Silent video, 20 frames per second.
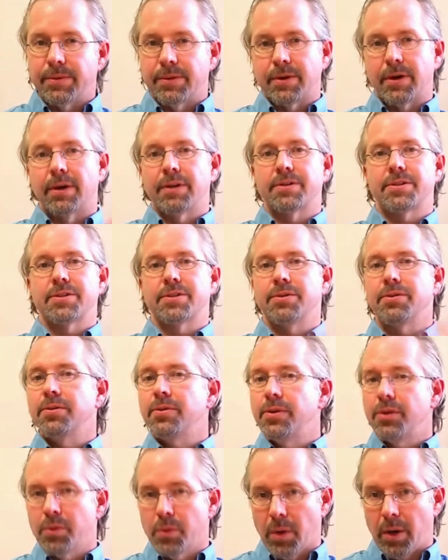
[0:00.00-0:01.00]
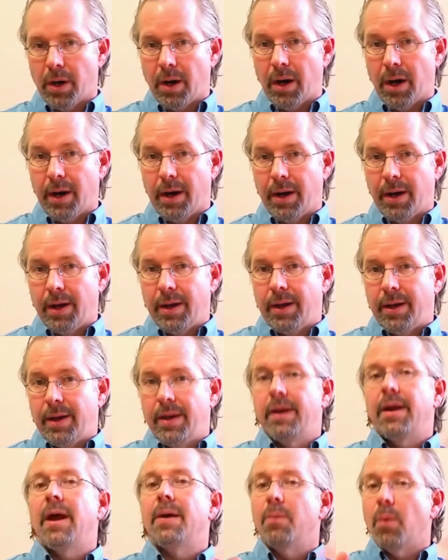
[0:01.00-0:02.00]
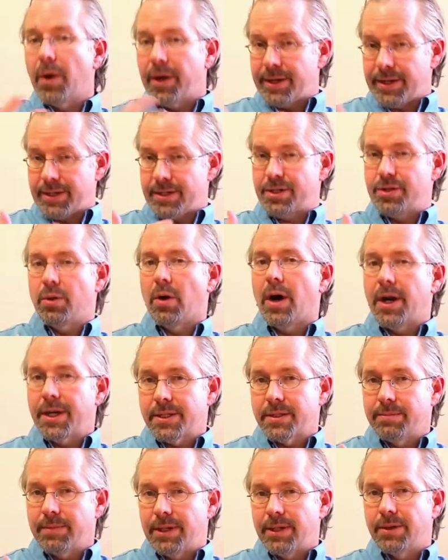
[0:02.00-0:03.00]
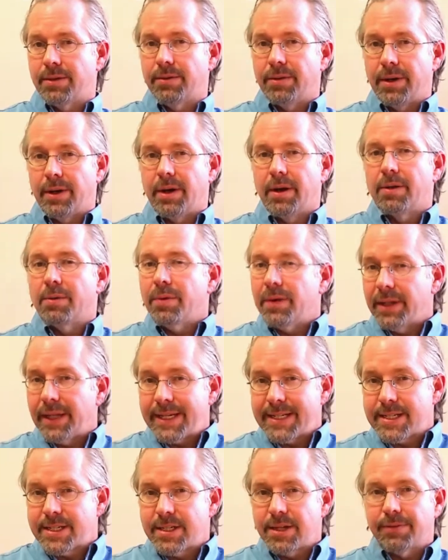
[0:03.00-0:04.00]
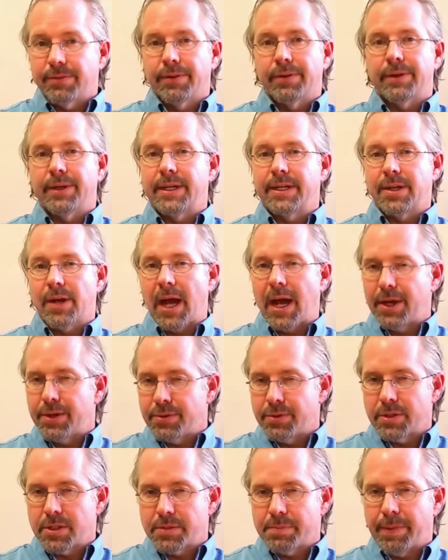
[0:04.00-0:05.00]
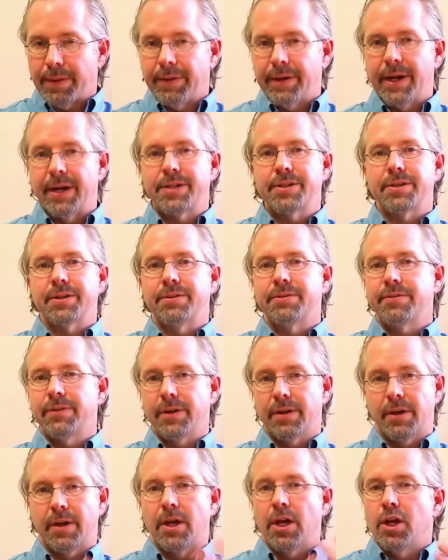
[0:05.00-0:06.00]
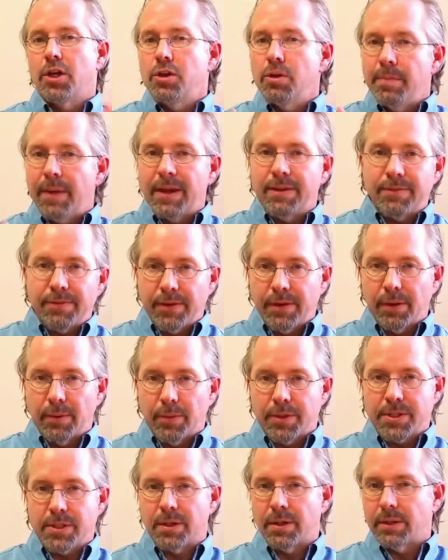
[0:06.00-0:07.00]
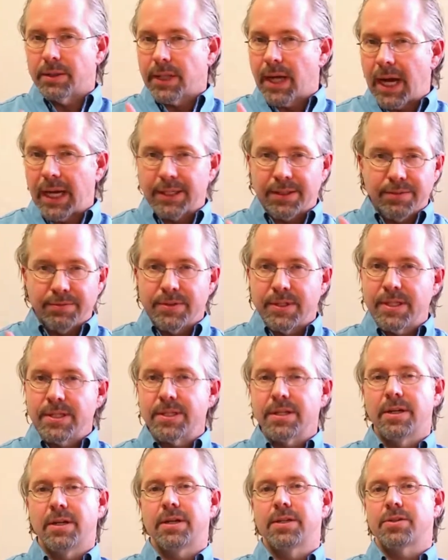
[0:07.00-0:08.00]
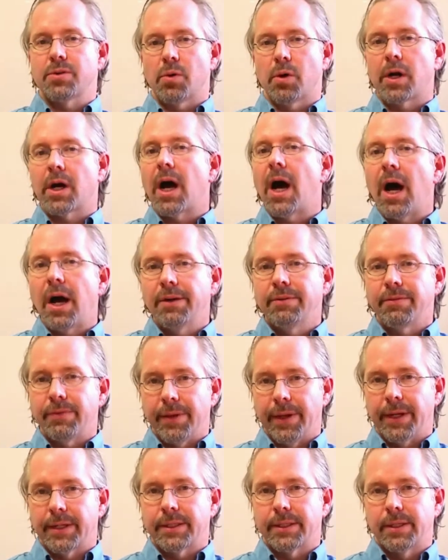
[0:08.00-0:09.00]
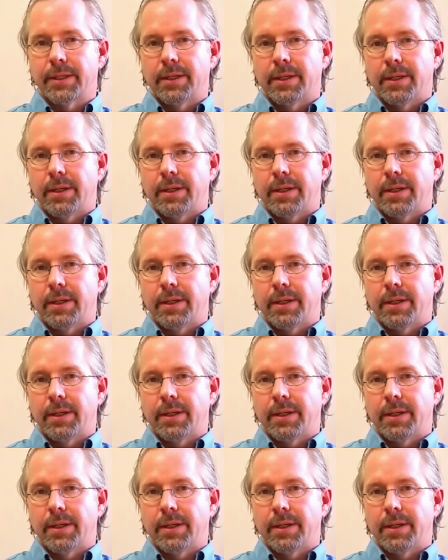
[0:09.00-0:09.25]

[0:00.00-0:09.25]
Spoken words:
with regards to who you are and what it is you ought to be doing relates differently to how you experientially feel, you may feel what's called cognitive dissonance or conflict.